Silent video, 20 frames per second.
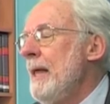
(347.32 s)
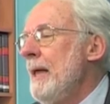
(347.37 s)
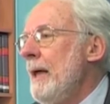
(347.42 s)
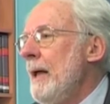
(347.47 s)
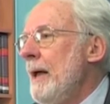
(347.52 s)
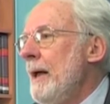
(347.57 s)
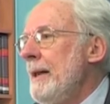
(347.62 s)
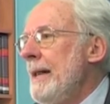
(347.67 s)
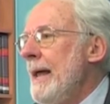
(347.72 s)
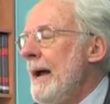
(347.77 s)

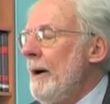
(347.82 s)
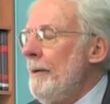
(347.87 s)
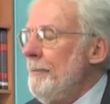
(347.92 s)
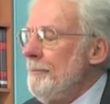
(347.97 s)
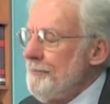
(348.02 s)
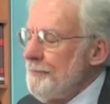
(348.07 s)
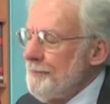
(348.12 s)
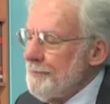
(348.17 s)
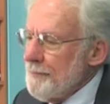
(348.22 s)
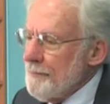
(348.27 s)
Now,
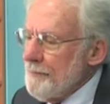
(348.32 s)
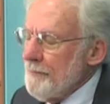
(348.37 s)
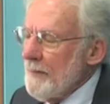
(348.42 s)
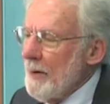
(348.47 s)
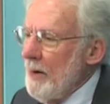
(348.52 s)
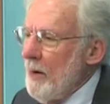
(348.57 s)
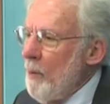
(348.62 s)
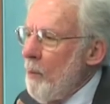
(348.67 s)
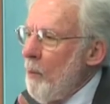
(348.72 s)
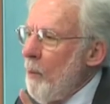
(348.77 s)

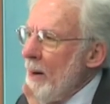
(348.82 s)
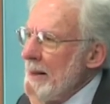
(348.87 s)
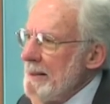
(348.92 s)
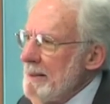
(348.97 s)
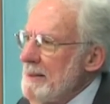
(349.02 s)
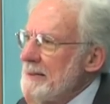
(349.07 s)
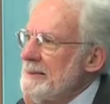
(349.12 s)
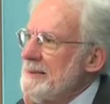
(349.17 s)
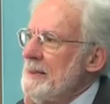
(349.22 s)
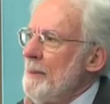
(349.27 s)
what
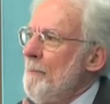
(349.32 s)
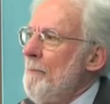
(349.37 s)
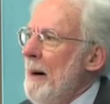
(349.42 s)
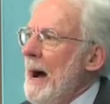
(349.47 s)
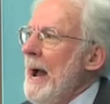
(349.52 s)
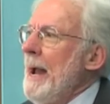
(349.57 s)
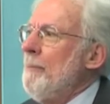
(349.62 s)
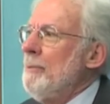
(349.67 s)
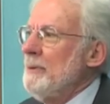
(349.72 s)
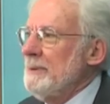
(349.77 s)
does the
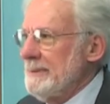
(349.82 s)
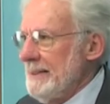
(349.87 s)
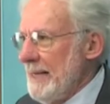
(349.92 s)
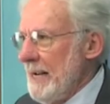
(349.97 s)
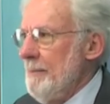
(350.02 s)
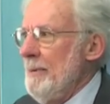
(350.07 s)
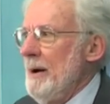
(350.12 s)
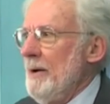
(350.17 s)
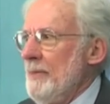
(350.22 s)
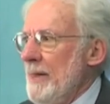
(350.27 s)
Bible say
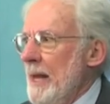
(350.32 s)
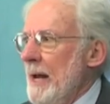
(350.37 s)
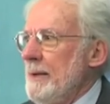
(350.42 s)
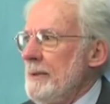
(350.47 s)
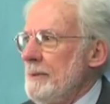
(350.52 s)
about that?